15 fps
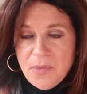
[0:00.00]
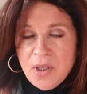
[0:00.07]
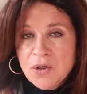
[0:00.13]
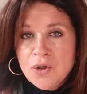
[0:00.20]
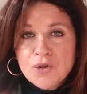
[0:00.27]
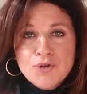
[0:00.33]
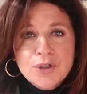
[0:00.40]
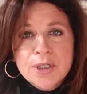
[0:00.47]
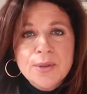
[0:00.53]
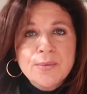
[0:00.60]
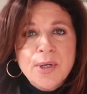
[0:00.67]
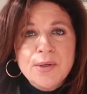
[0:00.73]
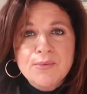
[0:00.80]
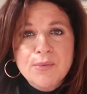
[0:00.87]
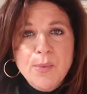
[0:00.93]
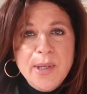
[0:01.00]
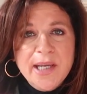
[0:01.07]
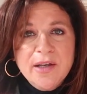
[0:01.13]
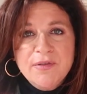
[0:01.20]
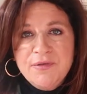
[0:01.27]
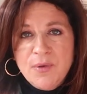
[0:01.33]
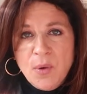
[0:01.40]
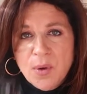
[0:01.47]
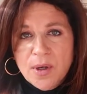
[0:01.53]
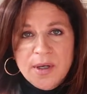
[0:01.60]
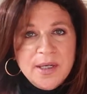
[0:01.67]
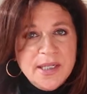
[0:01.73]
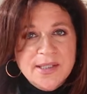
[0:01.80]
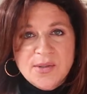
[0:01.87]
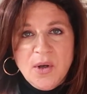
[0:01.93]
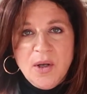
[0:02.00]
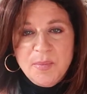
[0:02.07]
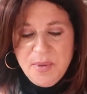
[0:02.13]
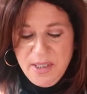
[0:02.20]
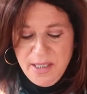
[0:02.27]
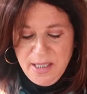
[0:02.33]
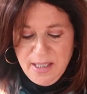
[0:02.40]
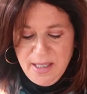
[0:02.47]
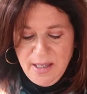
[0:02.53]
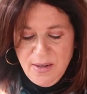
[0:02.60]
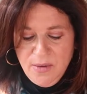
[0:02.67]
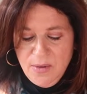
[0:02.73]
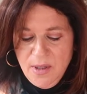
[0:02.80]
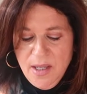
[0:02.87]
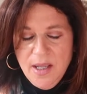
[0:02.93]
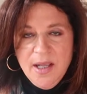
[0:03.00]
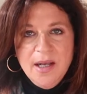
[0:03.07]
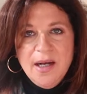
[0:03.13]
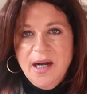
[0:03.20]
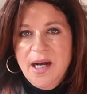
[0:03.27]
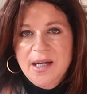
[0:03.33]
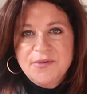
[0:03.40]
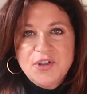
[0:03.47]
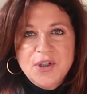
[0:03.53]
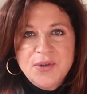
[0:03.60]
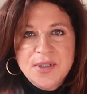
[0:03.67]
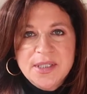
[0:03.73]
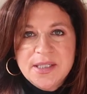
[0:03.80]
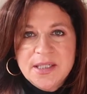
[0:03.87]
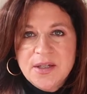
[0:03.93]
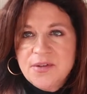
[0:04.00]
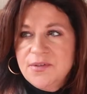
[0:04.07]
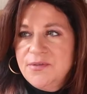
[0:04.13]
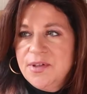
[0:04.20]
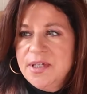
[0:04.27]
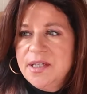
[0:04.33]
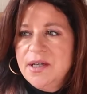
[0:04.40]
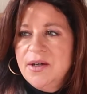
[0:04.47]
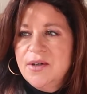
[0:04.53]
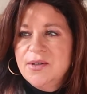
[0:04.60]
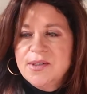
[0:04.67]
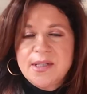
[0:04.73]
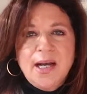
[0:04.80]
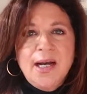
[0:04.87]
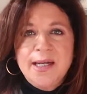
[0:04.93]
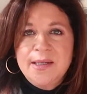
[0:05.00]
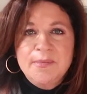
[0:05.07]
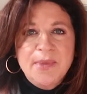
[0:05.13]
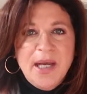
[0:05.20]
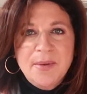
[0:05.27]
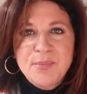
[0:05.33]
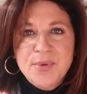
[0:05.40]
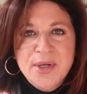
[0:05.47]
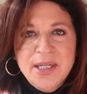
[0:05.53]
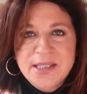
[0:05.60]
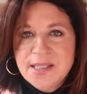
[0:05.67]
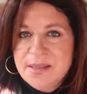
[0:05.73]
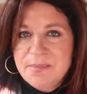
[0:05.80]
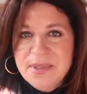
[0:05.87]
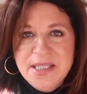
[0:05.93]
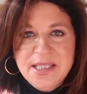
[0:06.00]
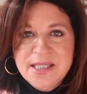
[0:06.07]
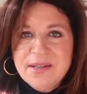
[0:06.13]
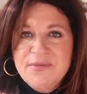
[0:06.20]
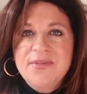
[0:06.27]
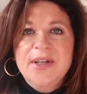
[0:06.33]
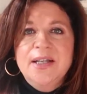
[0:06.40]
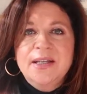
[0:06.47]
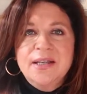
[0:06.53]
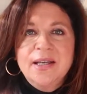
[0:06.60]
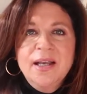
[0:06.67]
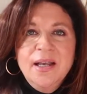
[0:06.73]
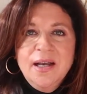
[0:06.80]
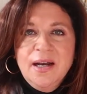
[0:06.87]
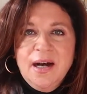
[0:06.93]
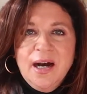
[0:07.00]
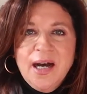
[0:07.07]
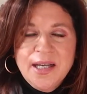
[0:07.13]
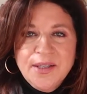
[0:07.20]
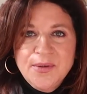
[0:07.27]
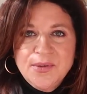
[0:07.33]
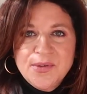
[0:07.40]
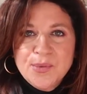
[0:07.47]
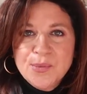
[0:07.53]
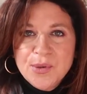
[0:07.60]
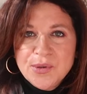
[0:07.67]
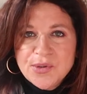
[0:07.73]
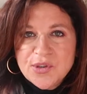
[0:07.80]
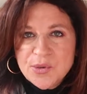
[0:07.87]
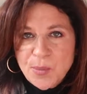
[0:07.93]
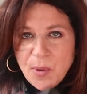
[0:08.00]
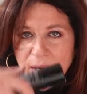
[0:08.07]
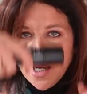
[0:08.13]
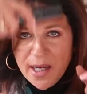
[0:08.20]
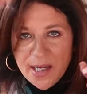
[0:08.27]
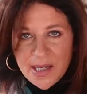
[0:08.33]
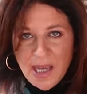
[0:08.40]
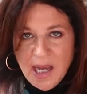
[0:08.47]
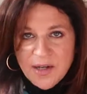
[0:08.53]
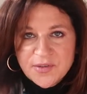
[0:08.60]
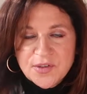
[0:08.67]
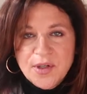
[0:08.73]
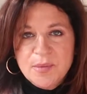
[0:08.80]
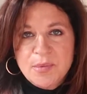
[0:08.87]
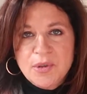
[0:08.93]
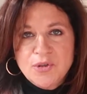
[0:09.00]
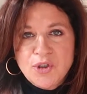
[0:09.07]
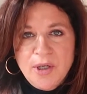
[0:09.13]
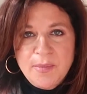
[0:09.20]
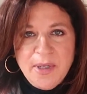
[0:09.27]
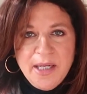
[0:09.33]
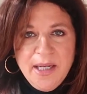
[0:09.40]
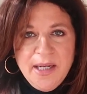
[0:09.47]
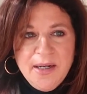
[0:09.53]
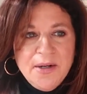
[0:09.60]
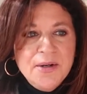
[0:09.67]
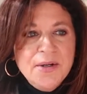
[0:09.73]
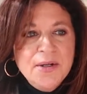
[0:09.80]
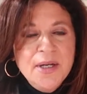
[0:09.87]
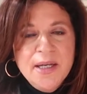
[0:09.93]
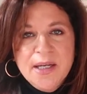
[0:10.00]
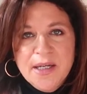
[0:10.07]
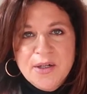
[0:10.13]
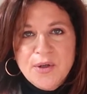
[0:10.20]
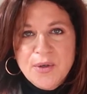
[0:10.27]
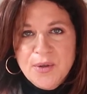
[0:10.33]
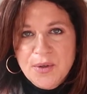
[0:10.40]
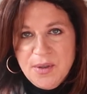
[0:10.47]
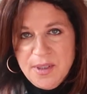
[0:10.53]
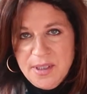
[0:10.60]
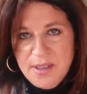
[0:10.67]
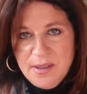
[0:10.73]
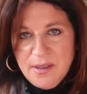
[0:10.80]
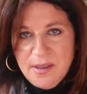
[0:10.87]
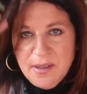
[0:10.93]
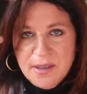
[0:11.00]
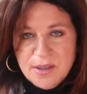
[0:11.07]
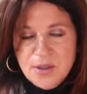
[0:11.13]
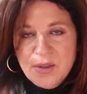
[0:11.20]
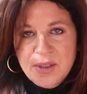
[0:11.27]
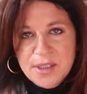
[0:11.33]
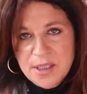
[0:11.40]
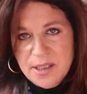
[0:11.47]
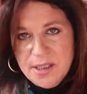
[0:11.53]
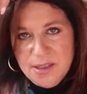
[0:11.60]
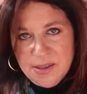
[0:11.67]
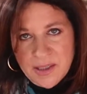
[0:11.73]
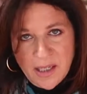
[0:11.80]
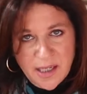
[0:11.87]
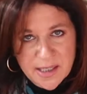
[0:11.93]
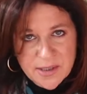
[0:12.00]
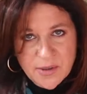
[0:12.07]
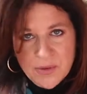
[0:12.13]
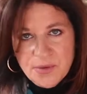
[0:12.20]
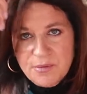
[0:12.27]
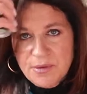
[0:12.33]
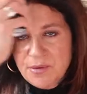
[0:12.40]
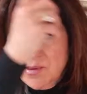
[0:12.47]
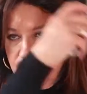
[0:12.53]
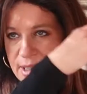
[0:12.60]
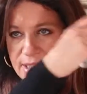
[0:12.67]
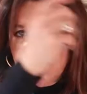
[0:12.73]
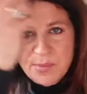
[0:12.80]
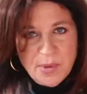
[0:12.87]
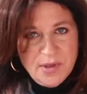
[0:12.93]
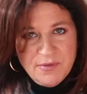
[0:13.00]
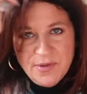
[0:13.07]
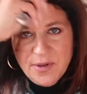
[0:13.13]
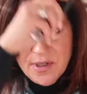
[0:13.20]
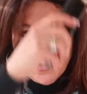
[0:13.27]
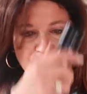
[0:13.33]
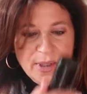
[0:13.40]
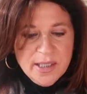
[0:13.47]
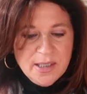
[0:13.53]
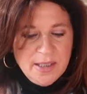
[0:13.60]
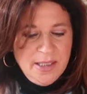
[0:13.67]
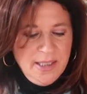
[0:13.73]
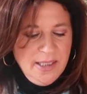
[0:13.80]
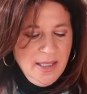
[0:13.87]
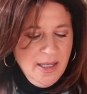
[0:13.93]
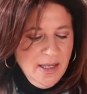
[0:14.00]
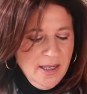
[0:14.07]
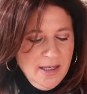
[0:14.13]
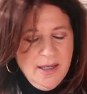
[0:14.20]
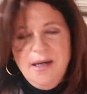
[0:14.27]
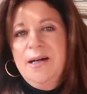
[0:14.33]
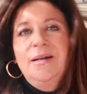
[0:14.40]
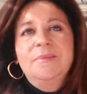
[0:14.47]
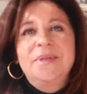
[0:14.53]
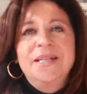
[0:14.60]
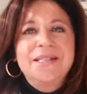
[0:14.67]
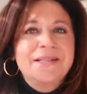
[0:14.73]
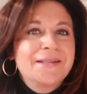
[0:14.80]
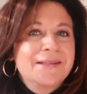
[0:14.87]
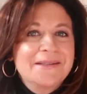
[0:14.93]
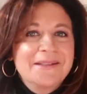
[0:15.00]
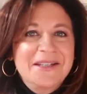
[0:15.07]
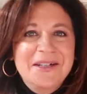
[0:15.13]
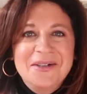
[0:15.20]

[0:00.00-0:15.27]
Usually around week 4, it's all peeking out. I've shown this in other videos. I am not brand specific. I use a root spray. After I blow dry my hair and curl and iron, I go through and I spray very quickly. It's